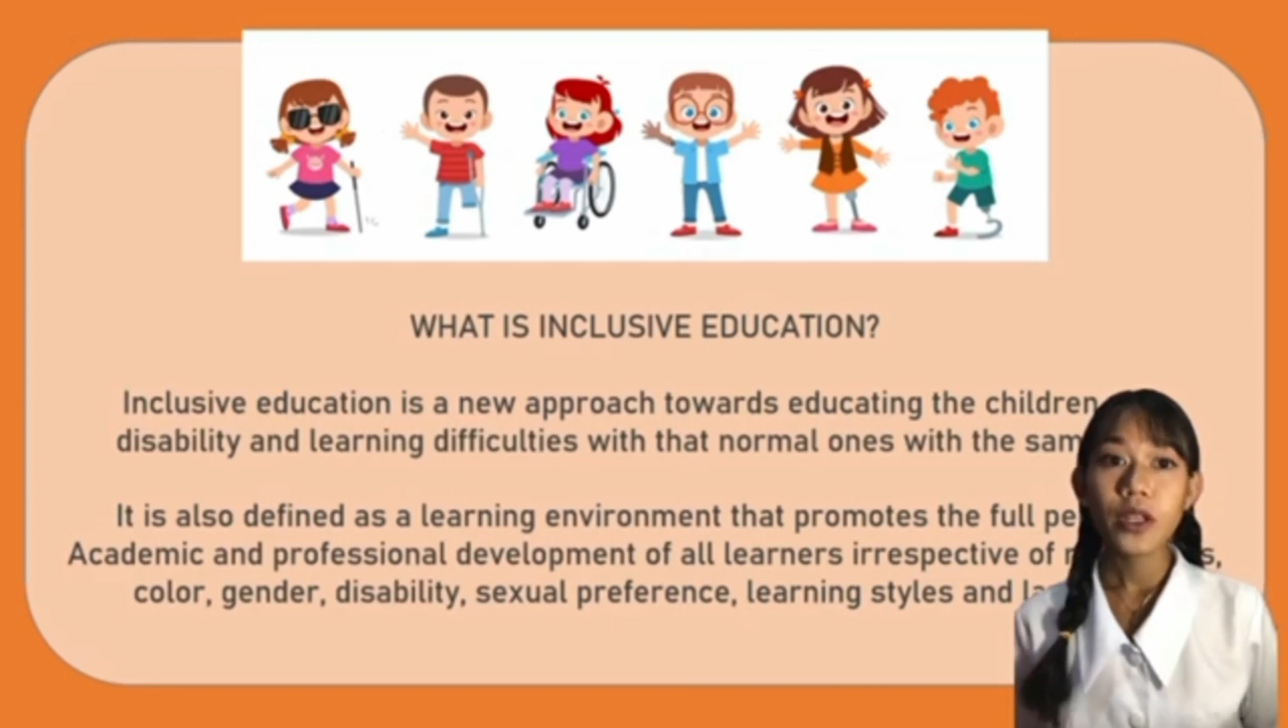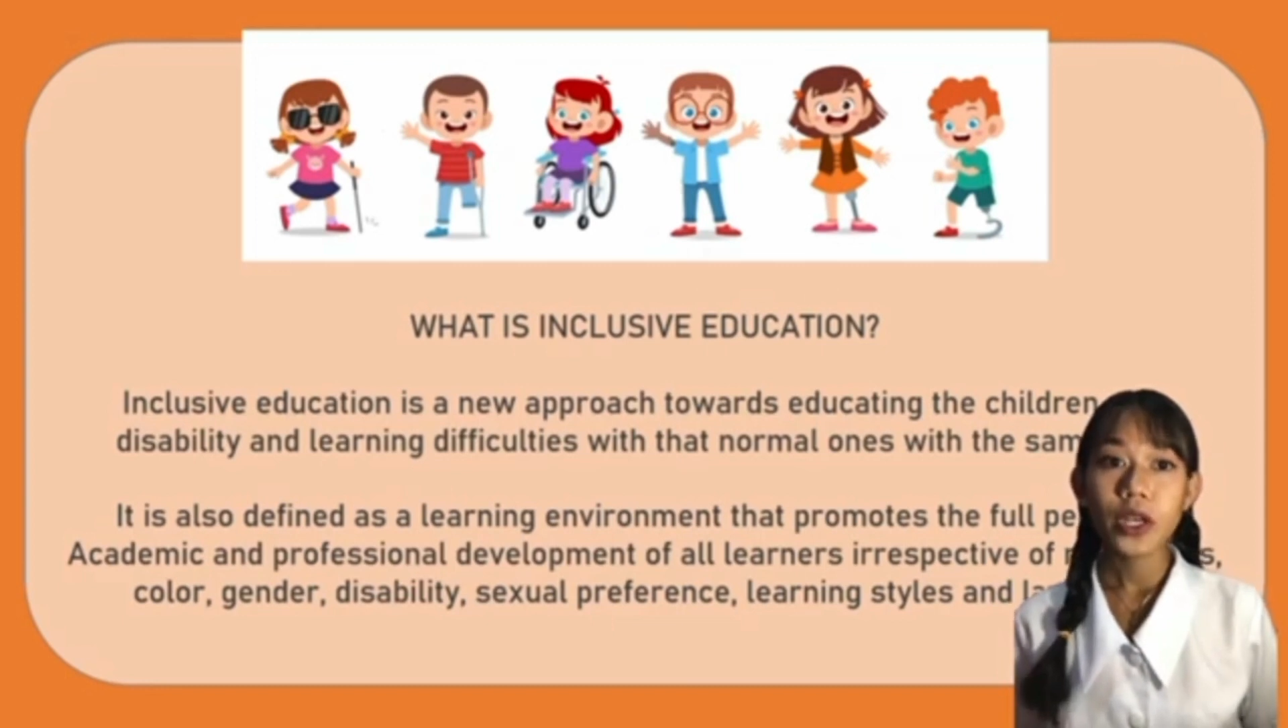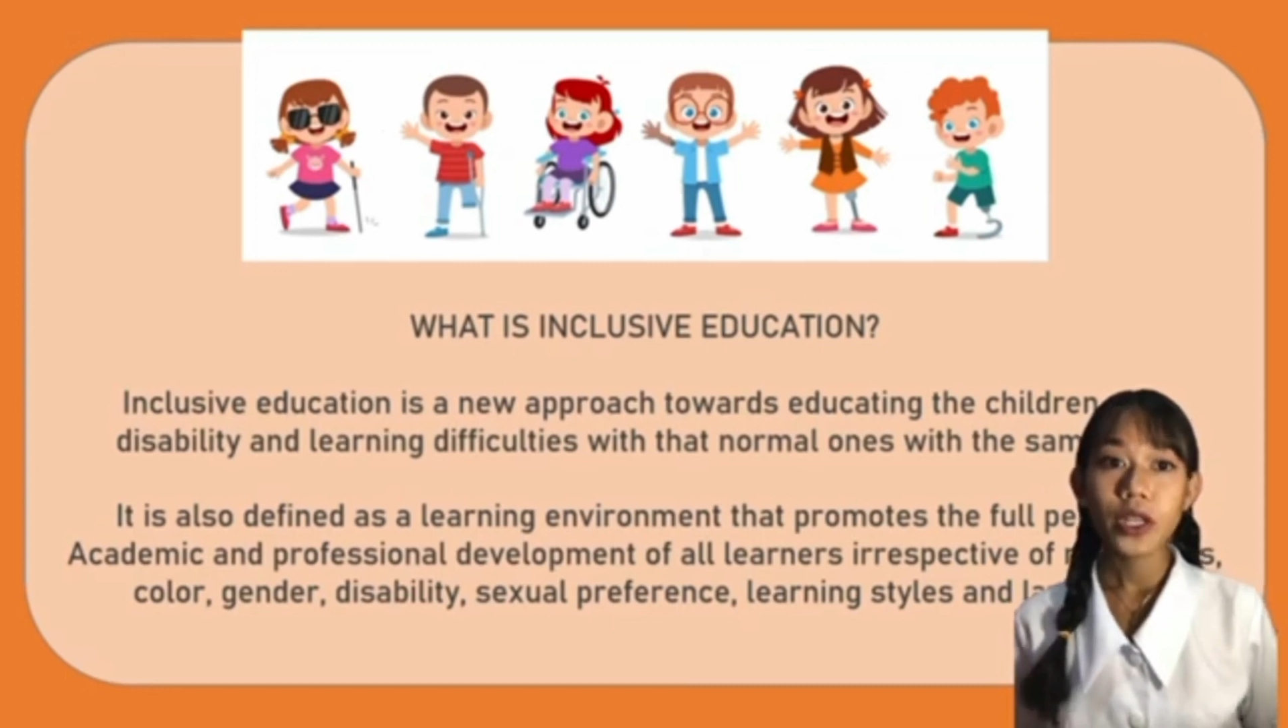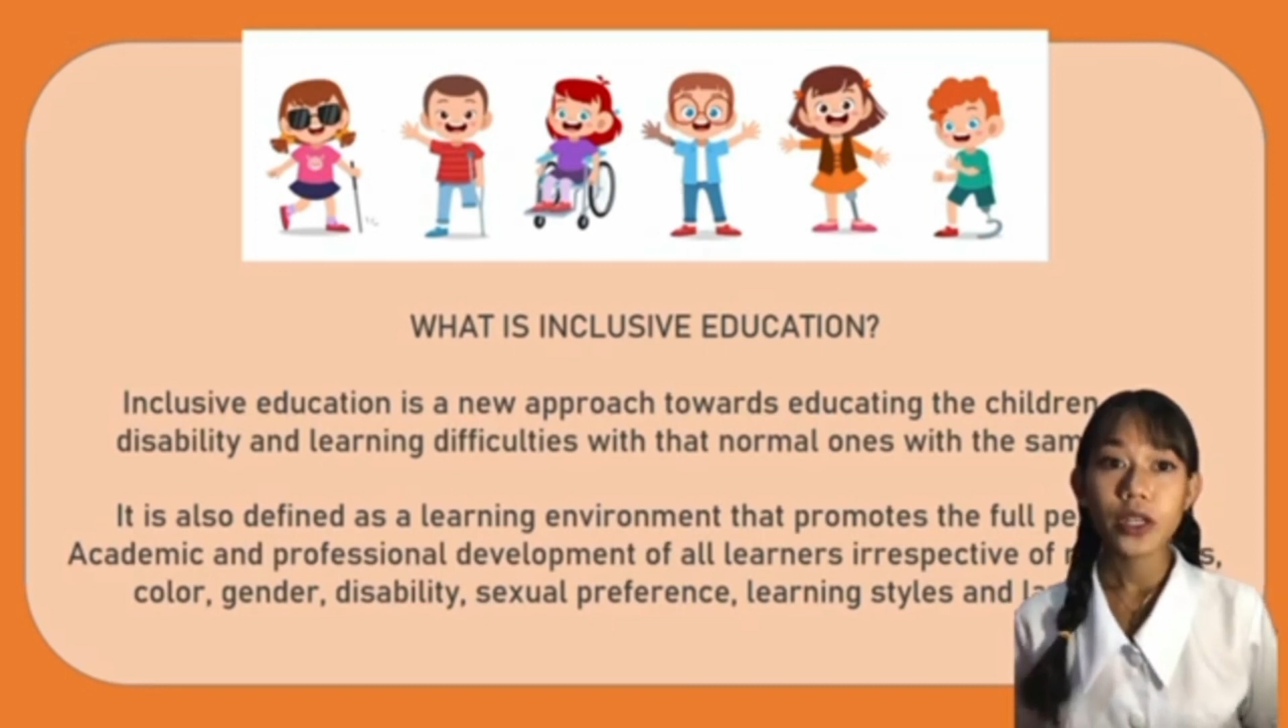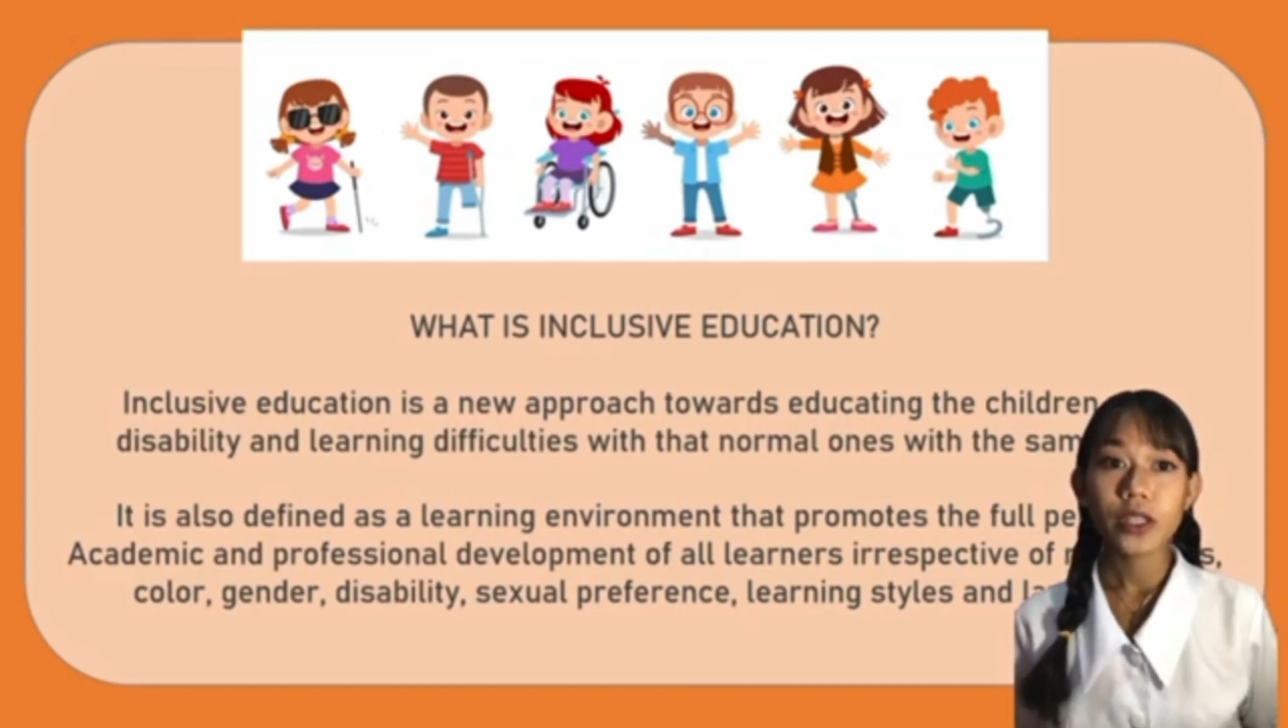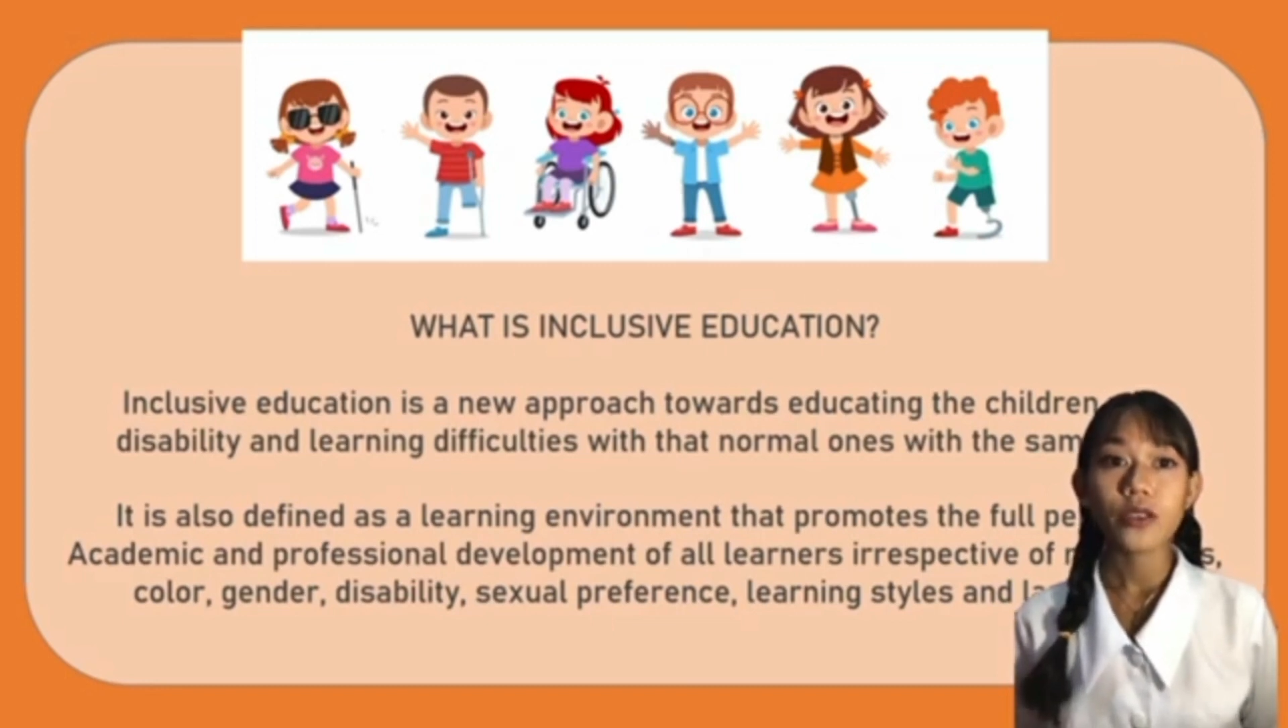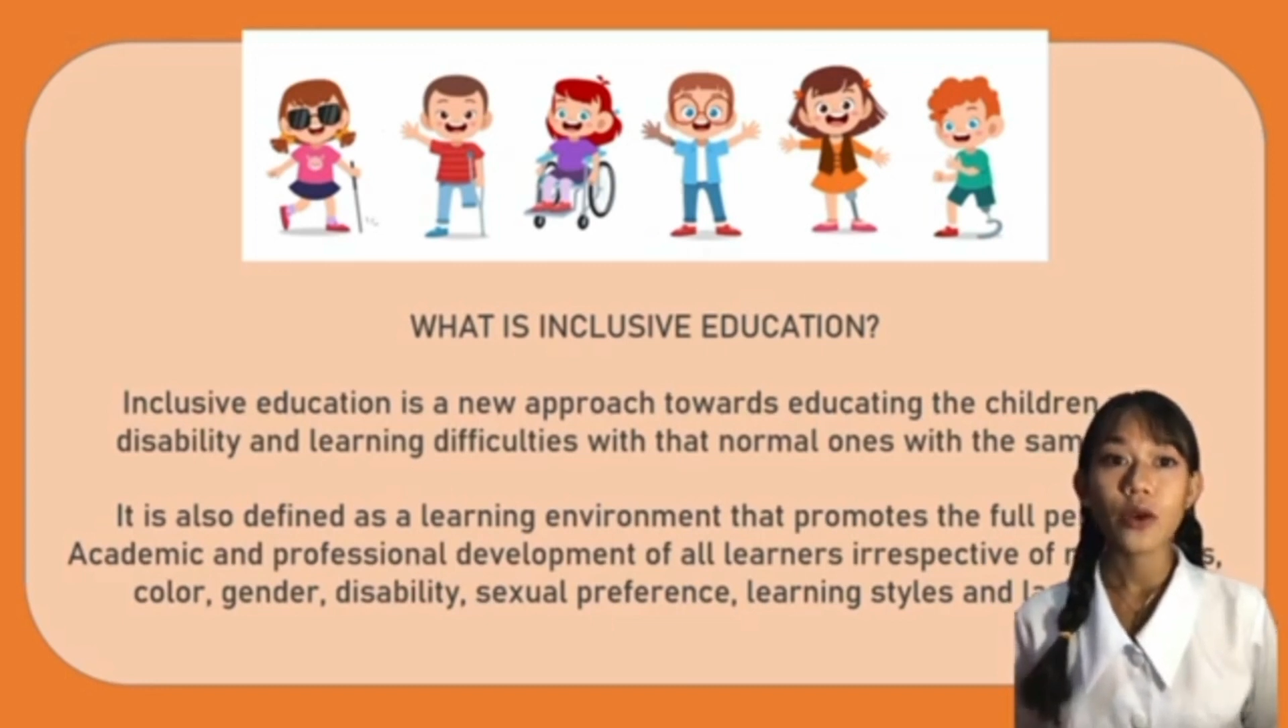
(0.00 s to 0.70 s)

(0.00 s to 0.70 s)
learners